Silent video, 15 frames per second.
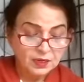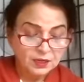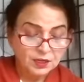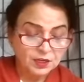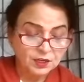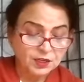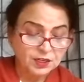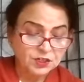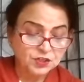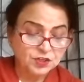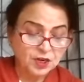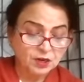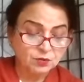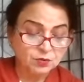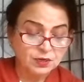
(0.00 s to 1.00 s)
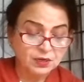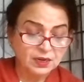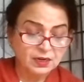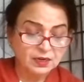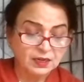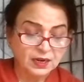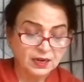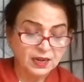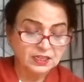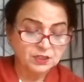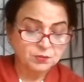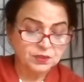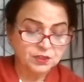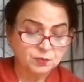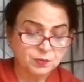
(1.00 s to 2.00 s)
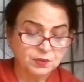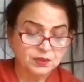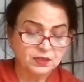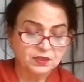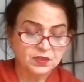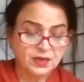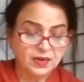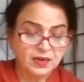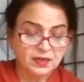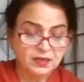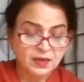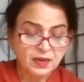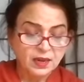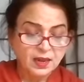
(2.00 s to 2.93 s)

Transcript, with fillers: He reached out and grasped his brother's hand,